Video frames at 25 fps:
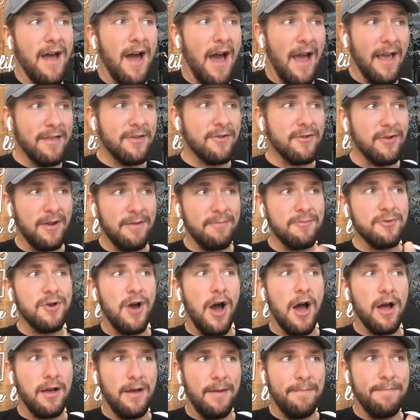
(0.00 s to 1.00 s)
Ice cream,
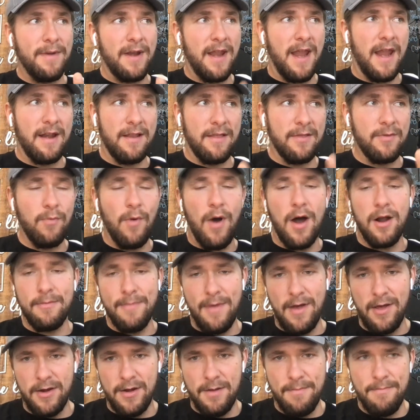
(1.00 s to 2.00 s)
chocolate, bananas,
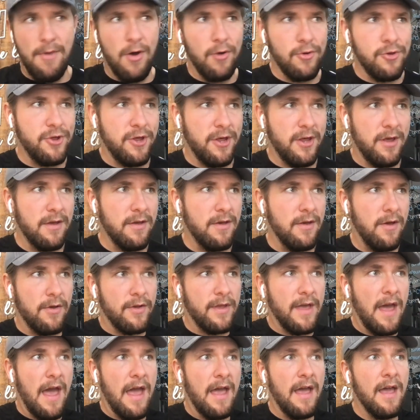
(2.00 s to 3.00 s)
watermelon, and mochi.
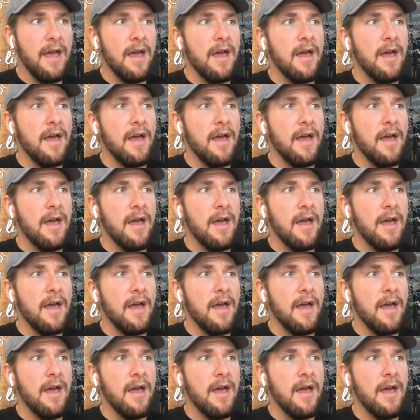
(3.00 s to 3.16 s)
Okay.